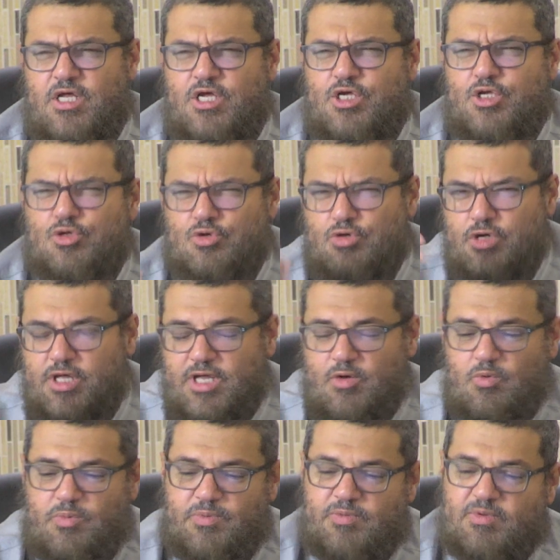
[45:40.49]
you're looking at
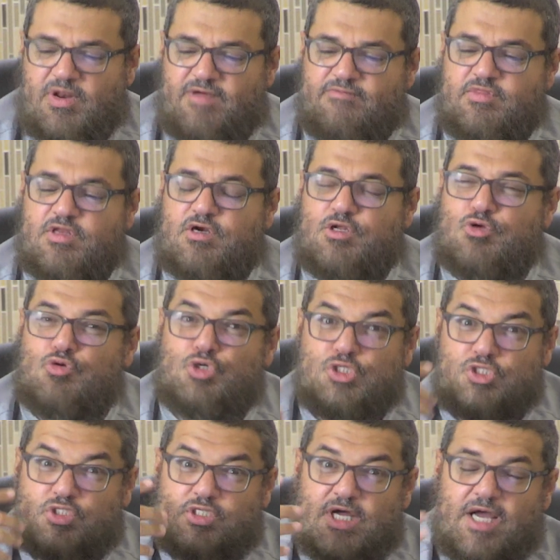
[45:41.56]
what people have there, you're
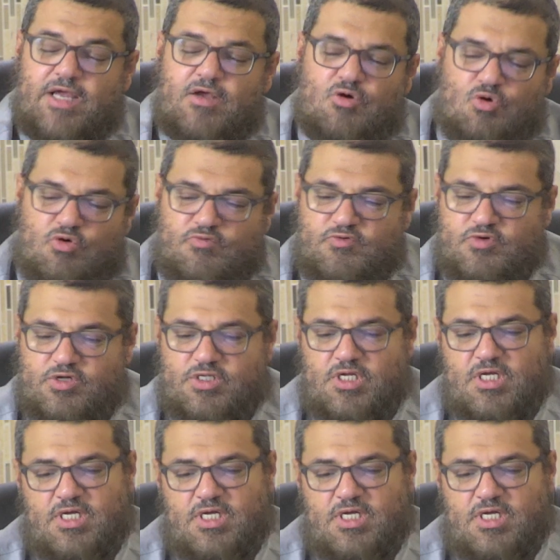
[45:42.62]
just dying over it.